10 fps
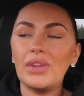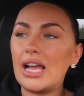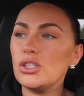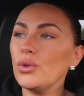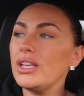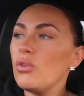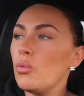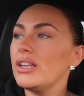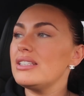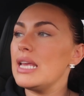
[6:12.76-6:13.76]
I don't
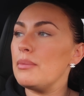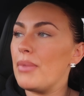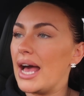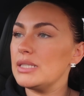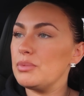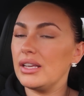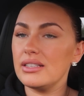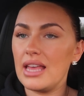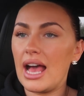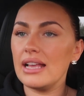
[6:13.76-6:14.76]
even want to say bad
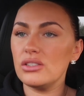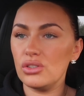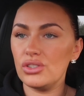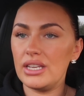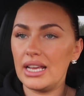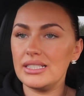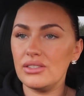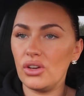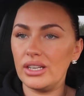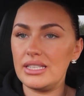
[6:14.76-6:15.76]
because that has such a
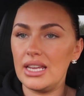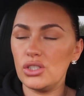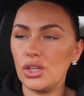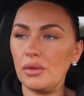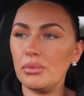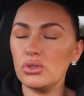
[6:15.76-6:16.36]
negative connotation,